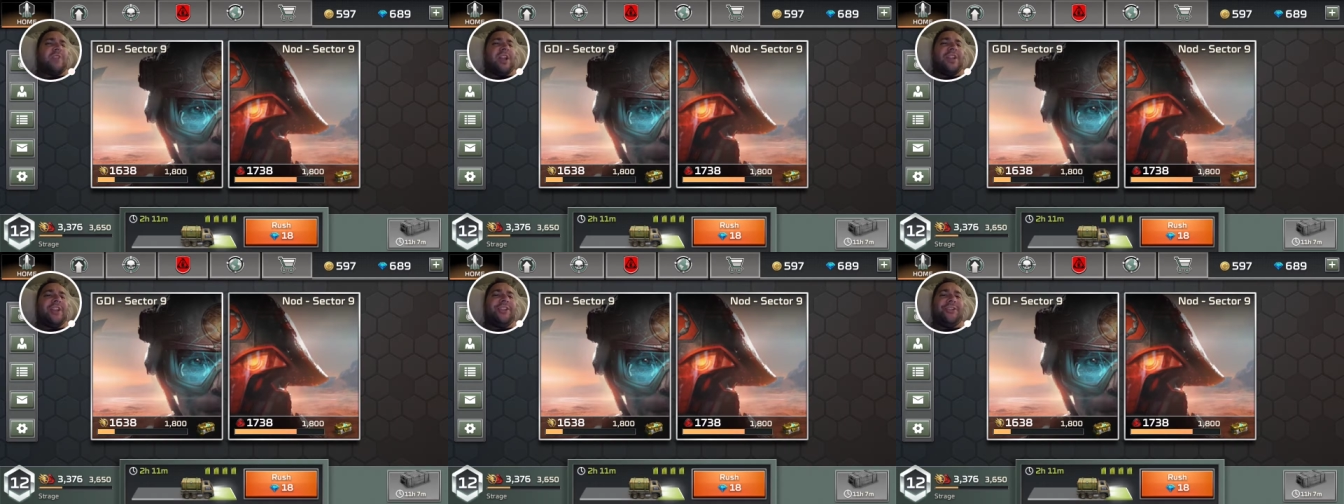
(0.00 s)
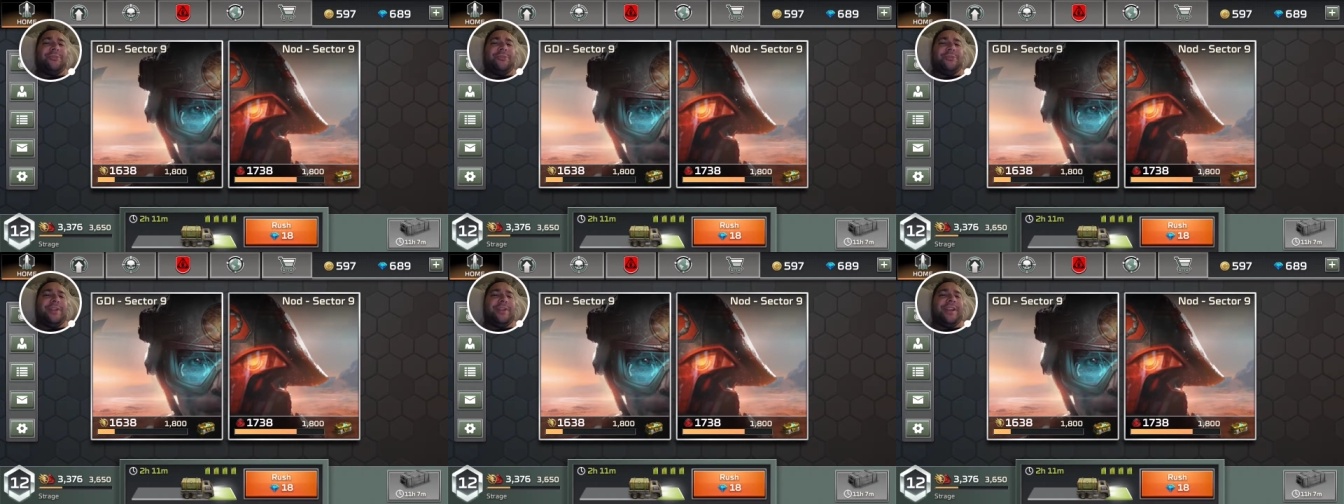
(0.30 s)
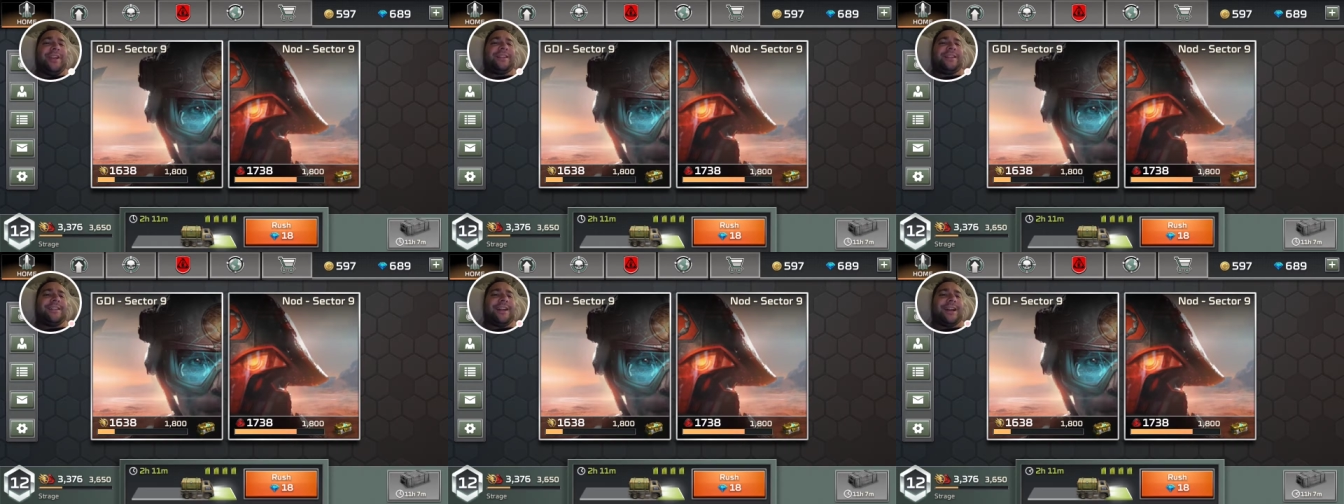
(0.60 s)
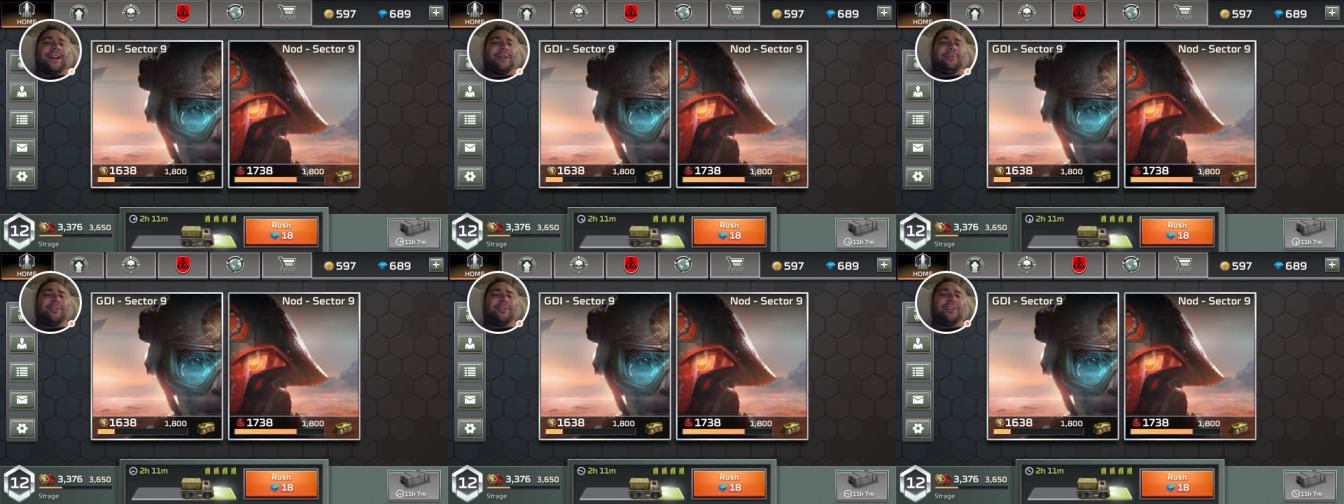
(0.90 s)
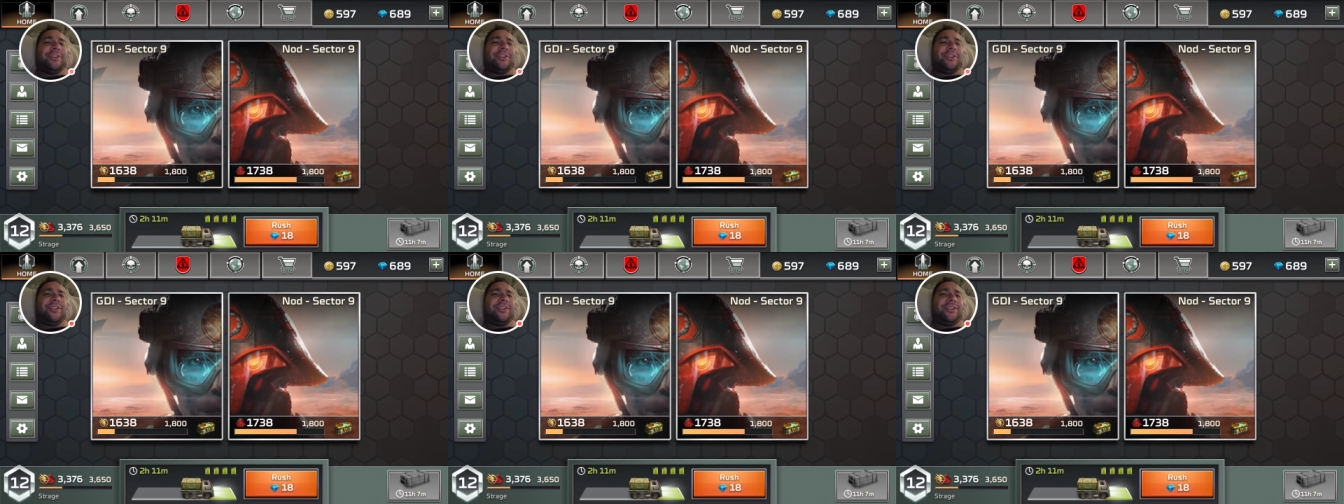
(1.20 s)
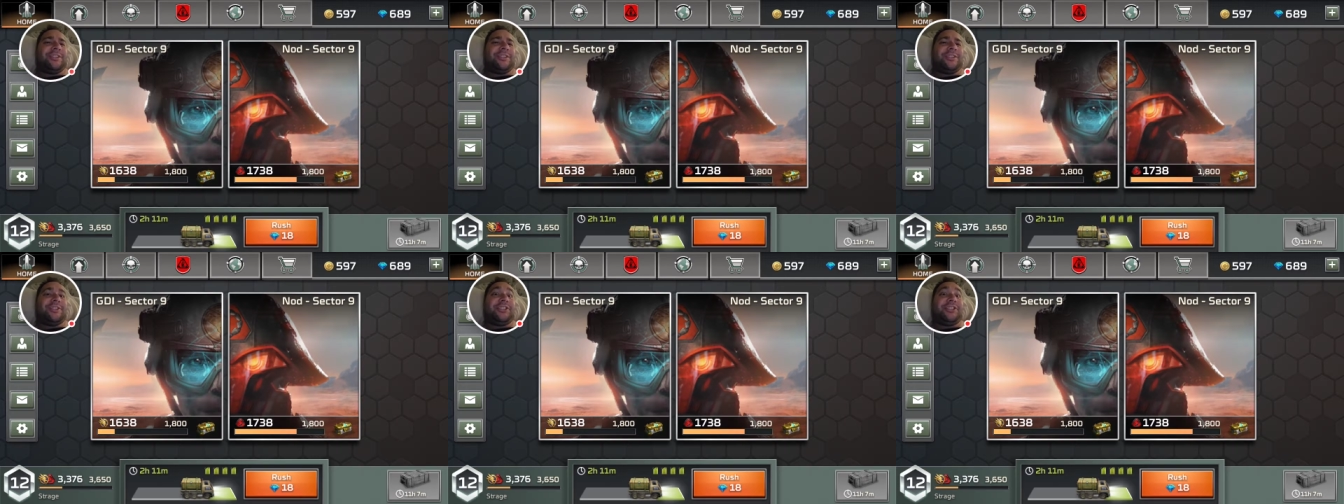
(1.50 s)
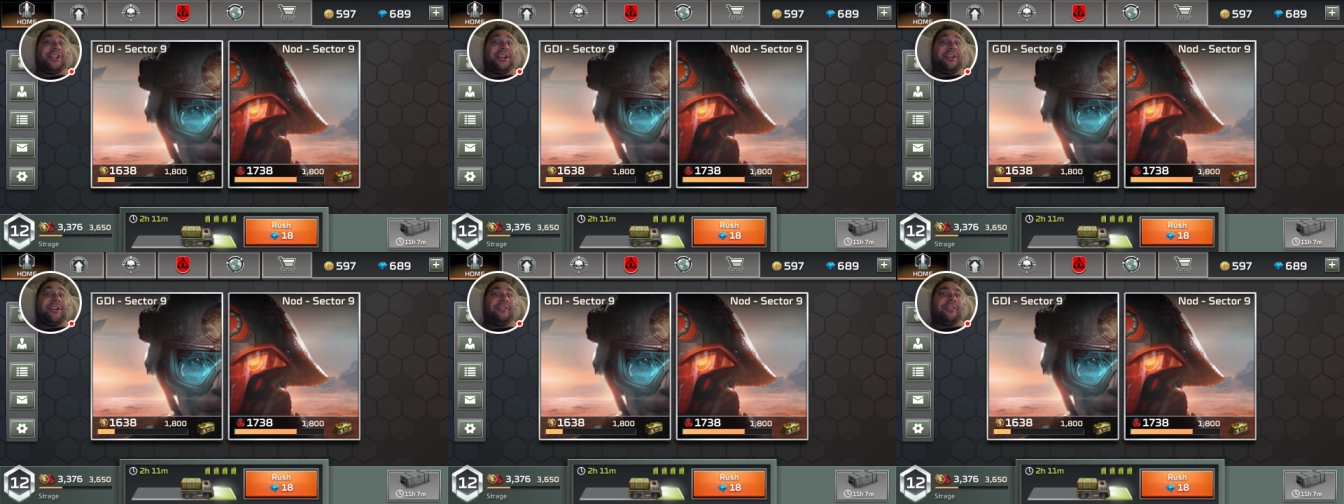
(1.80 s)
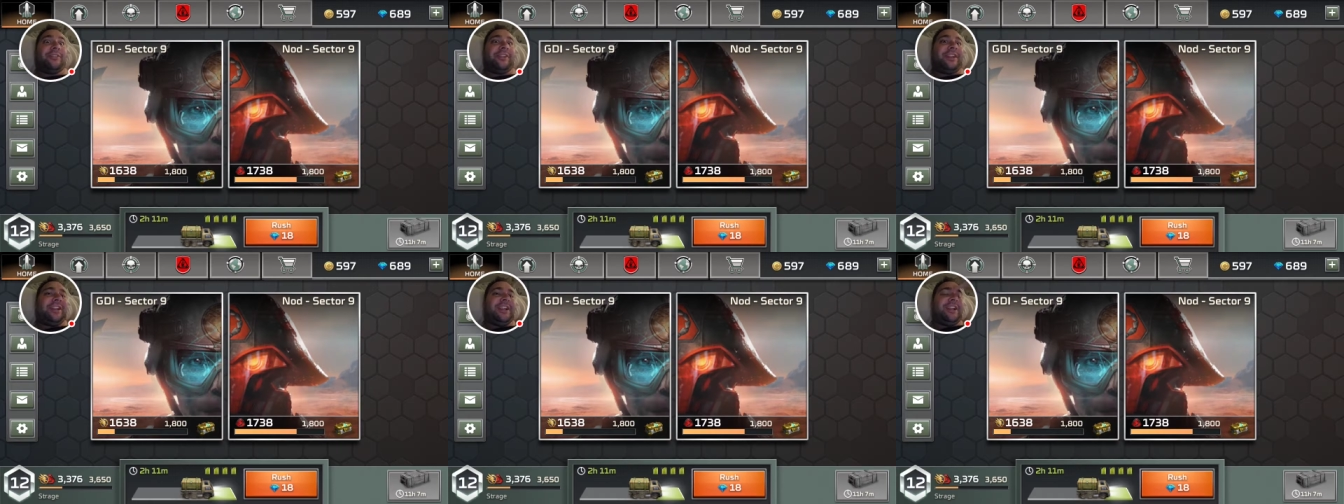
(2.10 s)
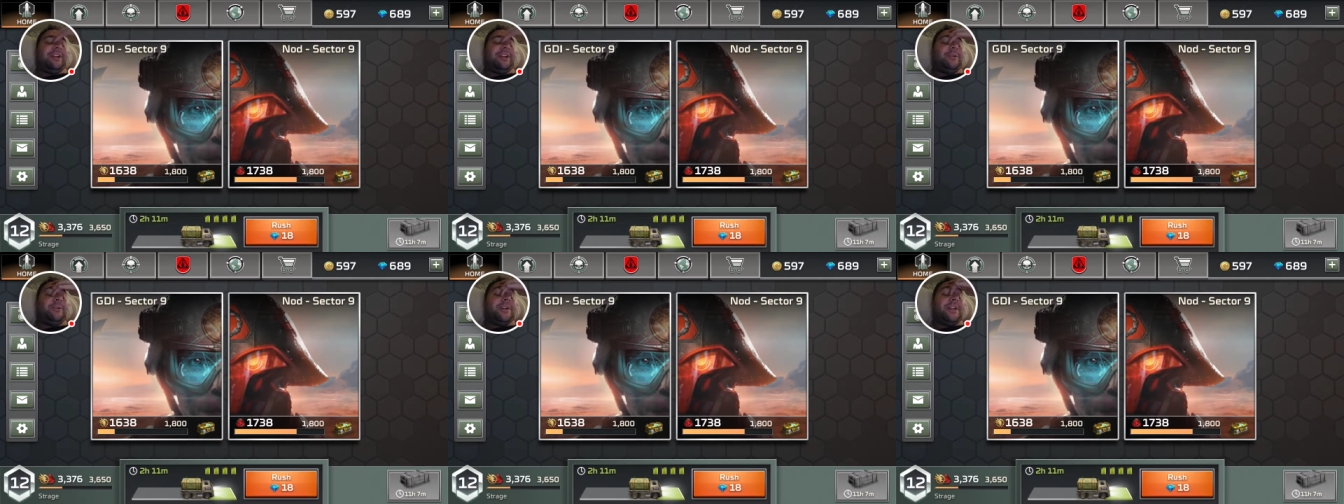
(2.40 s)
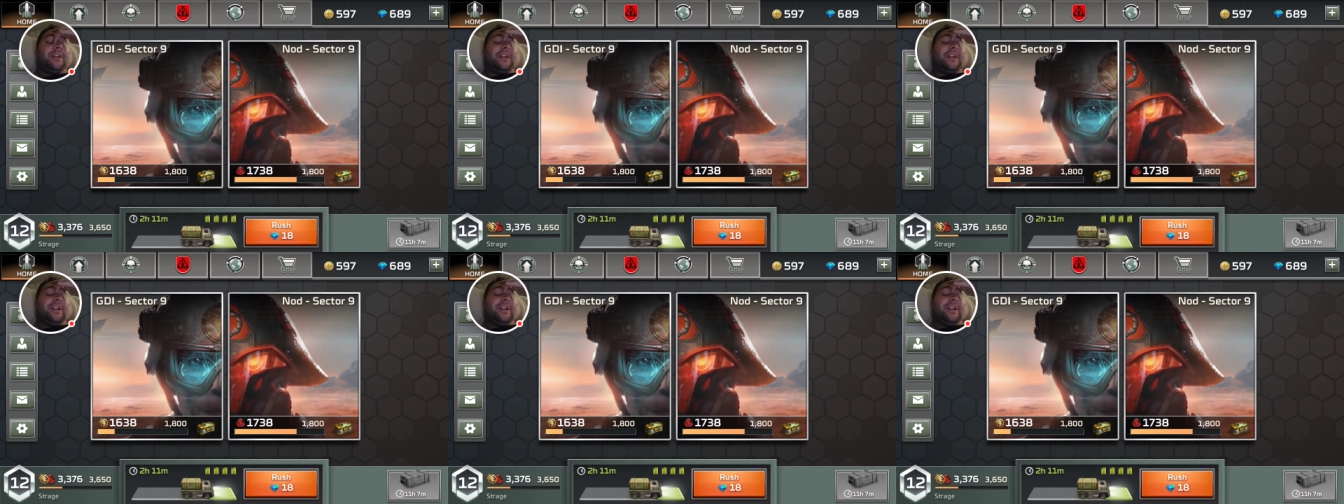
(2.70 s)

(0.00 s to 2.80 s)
a unique time to share a video.